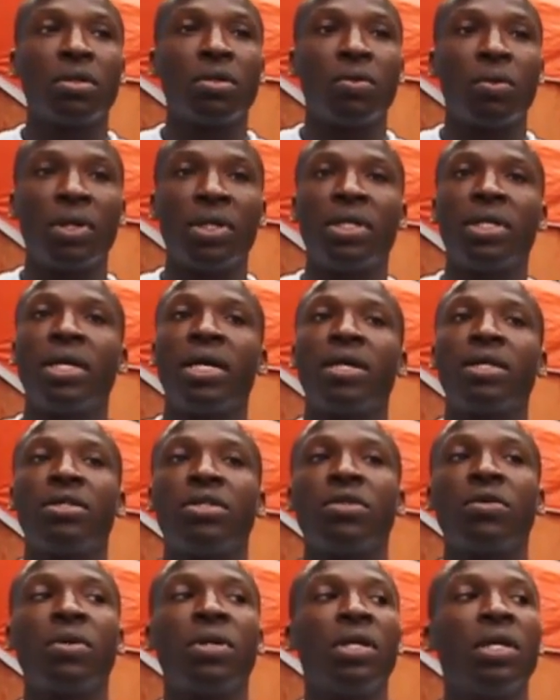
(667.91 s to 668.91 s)
What they're
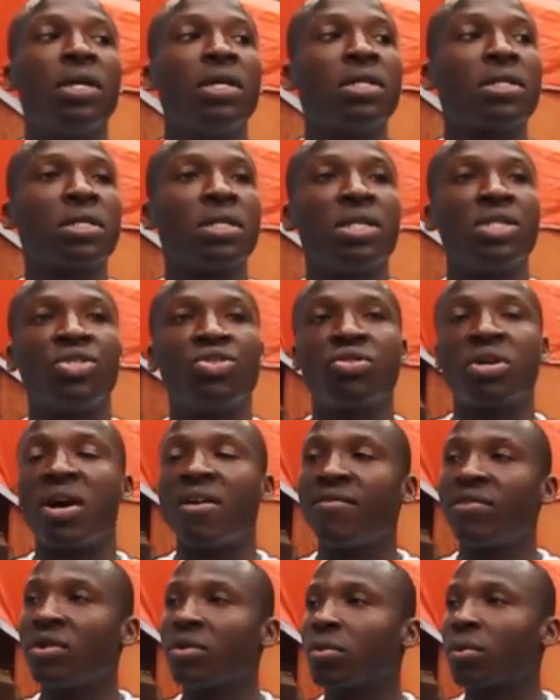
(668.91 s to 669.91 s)
doing is
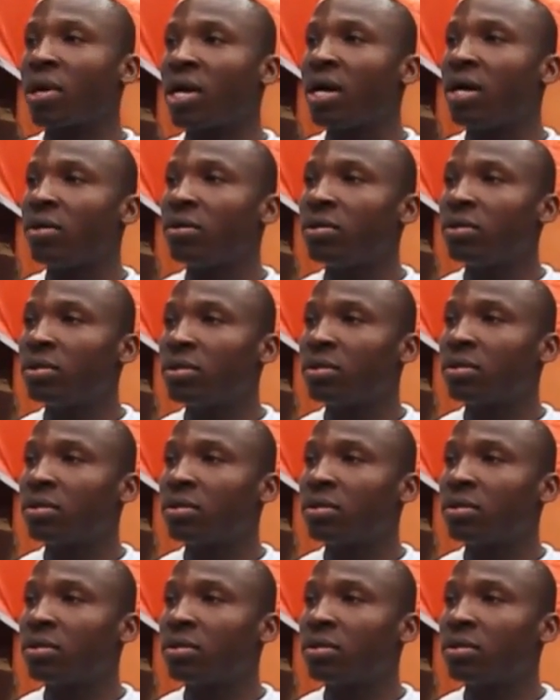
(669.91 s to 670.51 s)
driving around